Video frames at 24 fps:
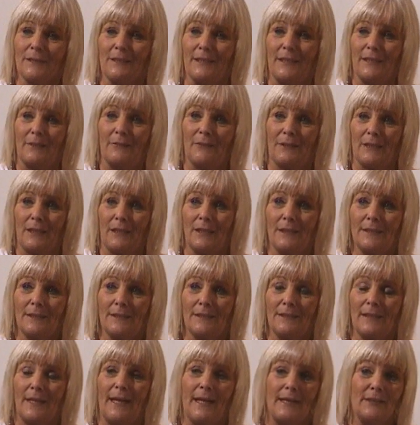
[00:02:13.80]
was staying with
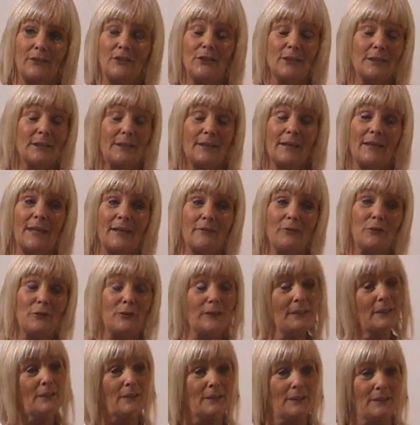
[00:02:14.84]
us, and she said, I have
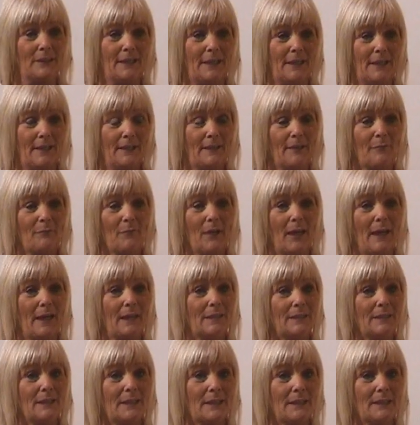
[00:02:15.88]
your Indian here,
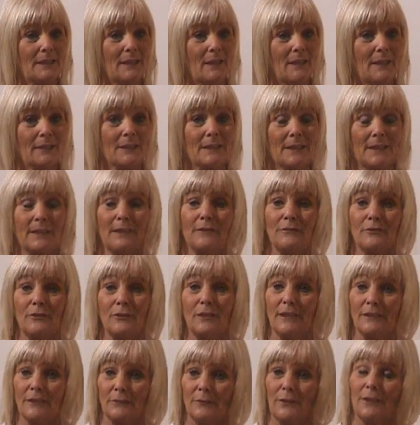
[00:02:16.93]
and he's asking if
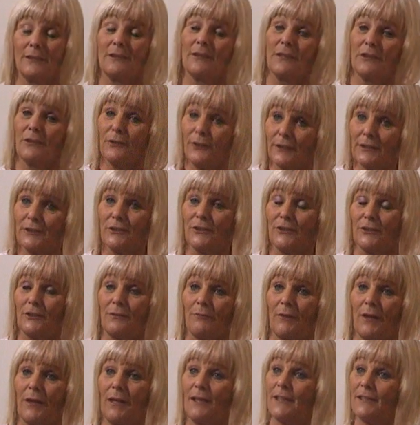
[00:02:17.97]
you'd like to ask a
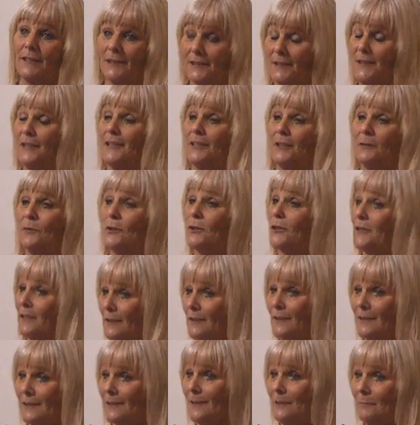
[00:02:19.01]
question. And I said, yes, what
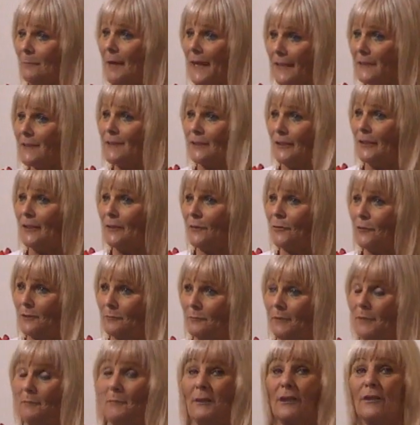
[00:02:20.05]
is the matter
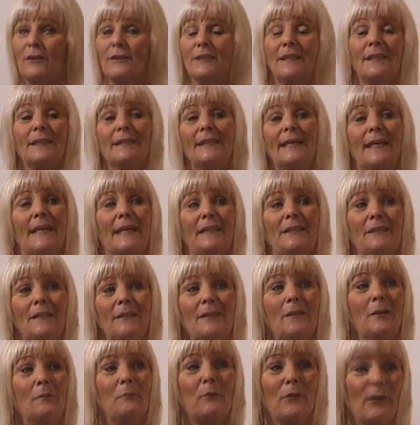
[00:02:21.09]
with me? Because I'd had
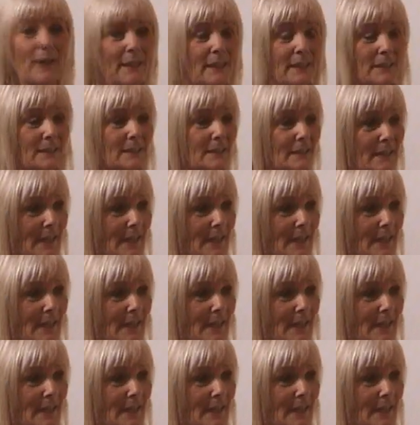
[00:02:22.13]
brain